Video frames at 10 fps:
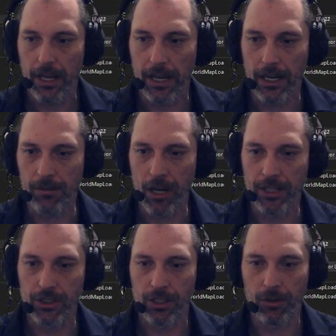And I'm
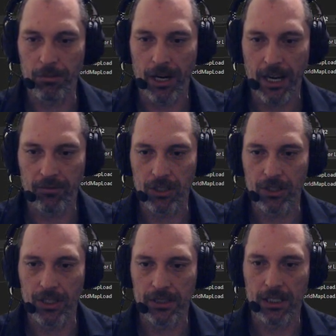not sure. We might have to
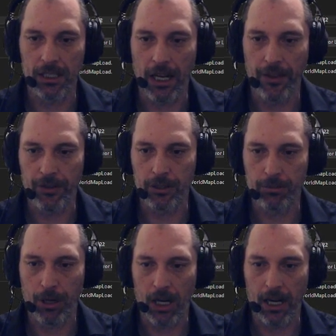do this in another
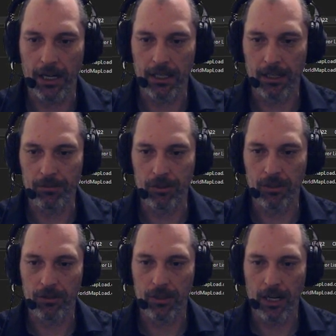spot.
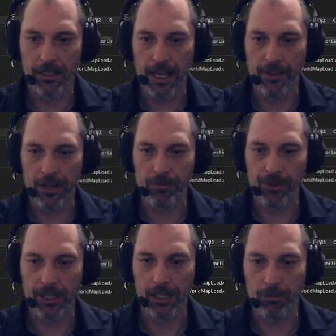Now that I'm
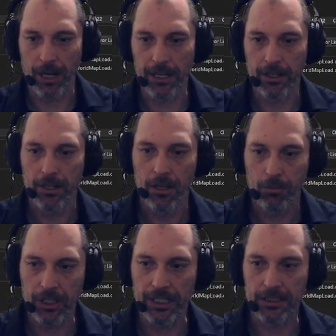thinking about it,
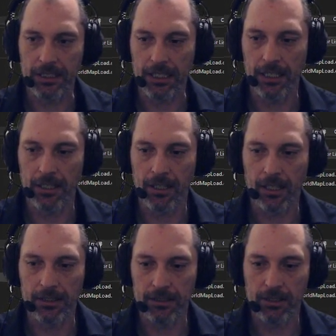but let's see here
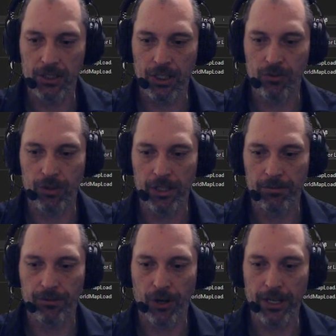because it should
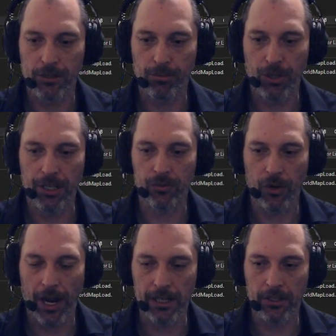refresh pretty
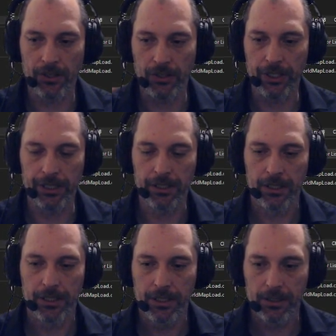regularly
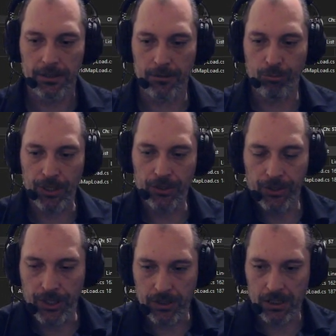to
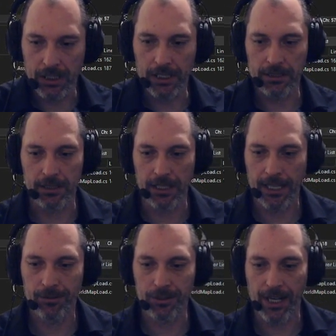build those lists, and
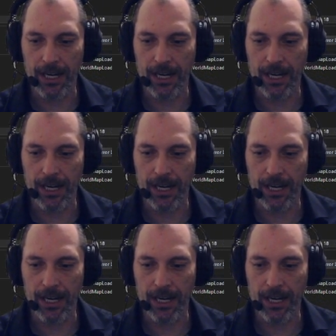that's what's